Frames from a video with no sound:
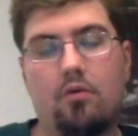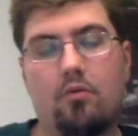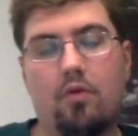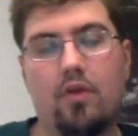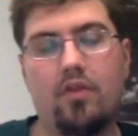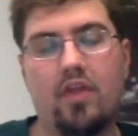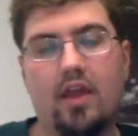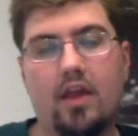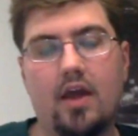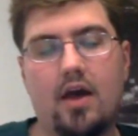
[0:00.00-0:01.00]
One
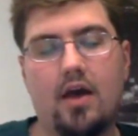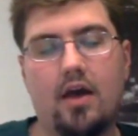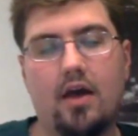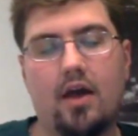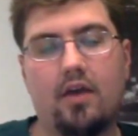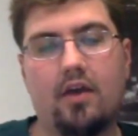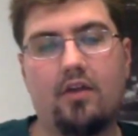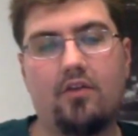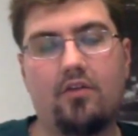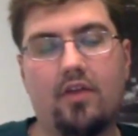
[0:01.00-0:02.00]
thing I
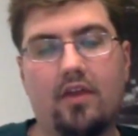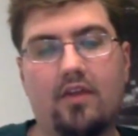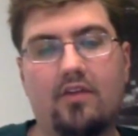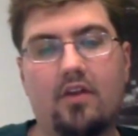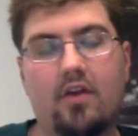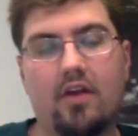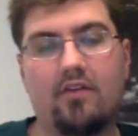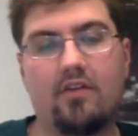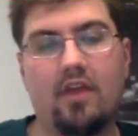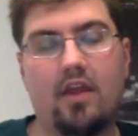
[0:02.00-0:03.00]
do think is
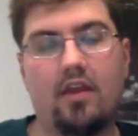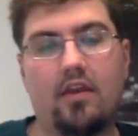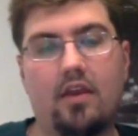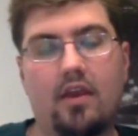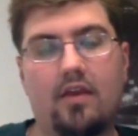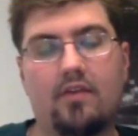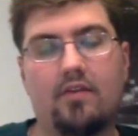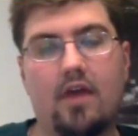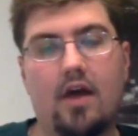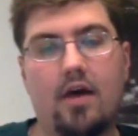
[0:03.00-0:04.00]
interesting is
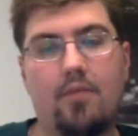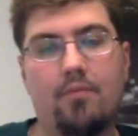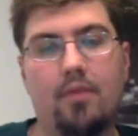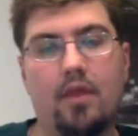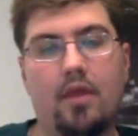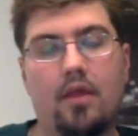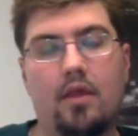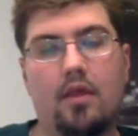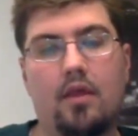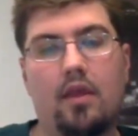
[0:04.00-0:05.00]

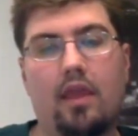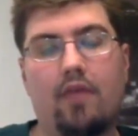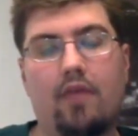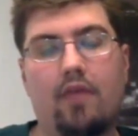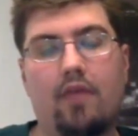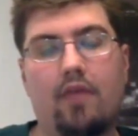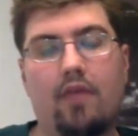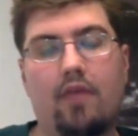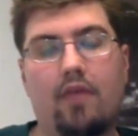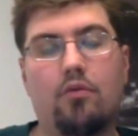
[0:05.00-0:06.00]
if
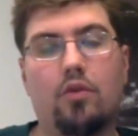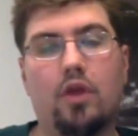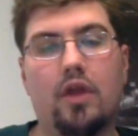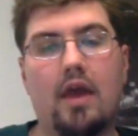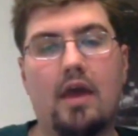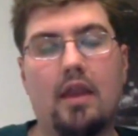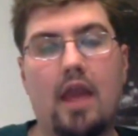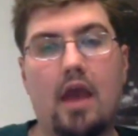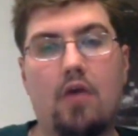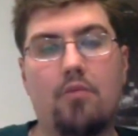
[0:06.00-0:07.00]
you
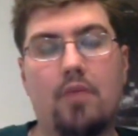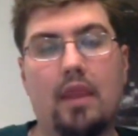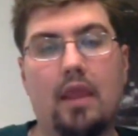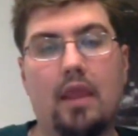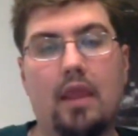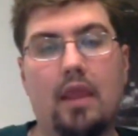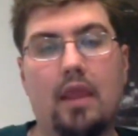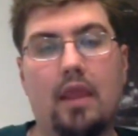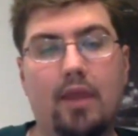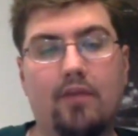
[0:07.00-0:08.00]
look at how
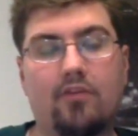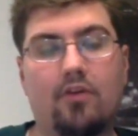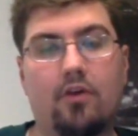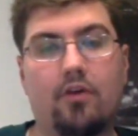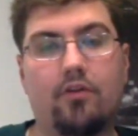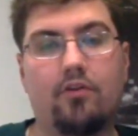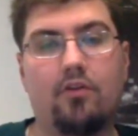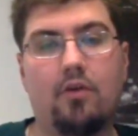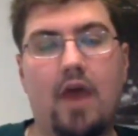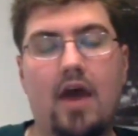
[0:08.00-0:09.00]
many
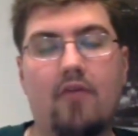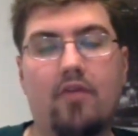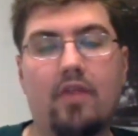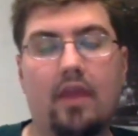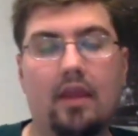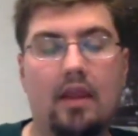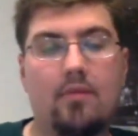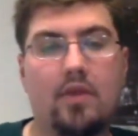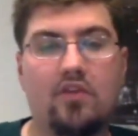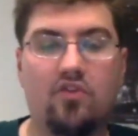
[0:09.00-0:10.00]
pixels you have
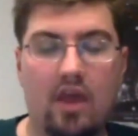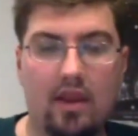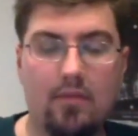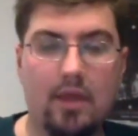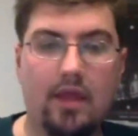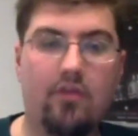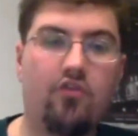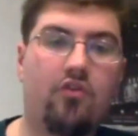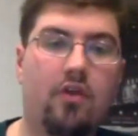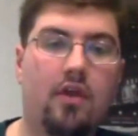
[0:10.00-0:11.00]
in like an
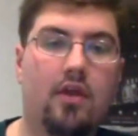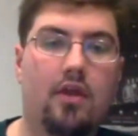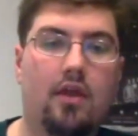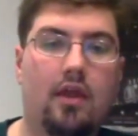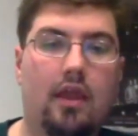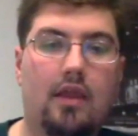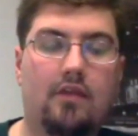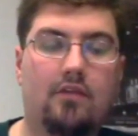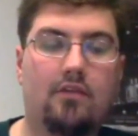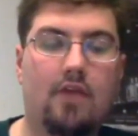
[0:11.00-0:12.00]
ImageNet image,
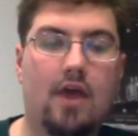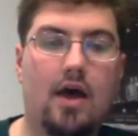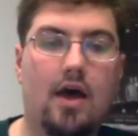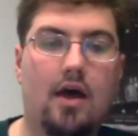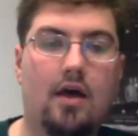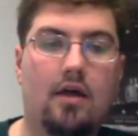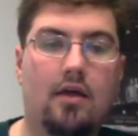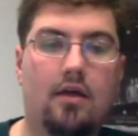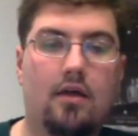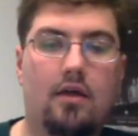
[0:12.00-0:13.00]
it's
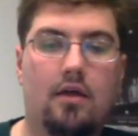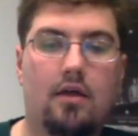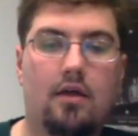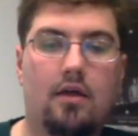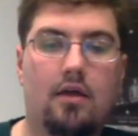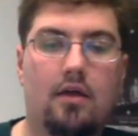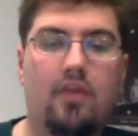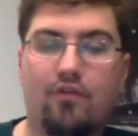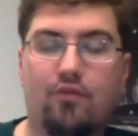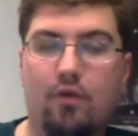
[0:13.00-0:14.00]
I
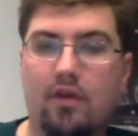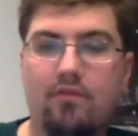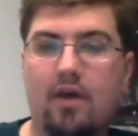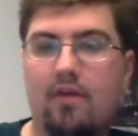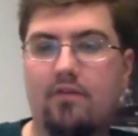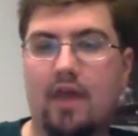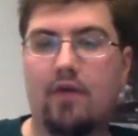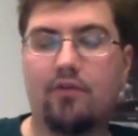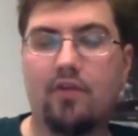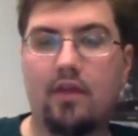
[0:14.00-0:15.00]
think it's like
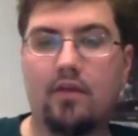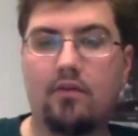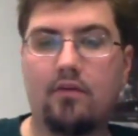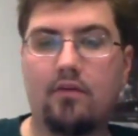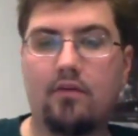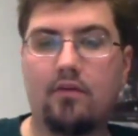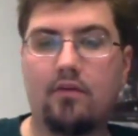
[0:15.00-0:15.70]
45,000.